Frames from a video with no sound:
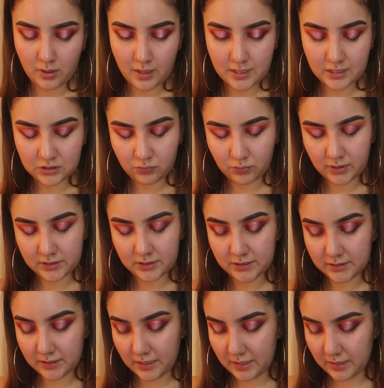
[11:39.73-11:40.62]
I just want
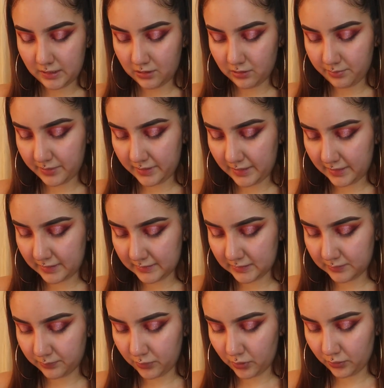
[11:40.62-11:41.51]
just a little bit like
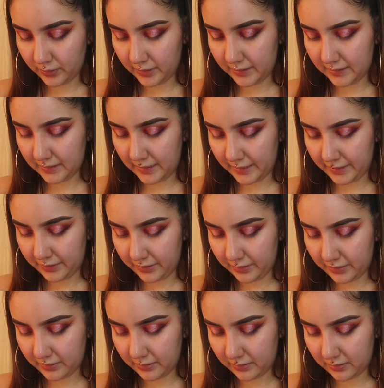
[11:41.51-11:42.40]
a smoky
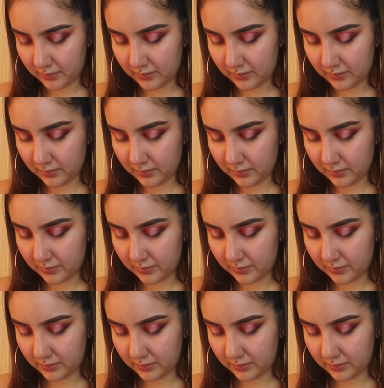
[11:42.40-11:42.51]
liner.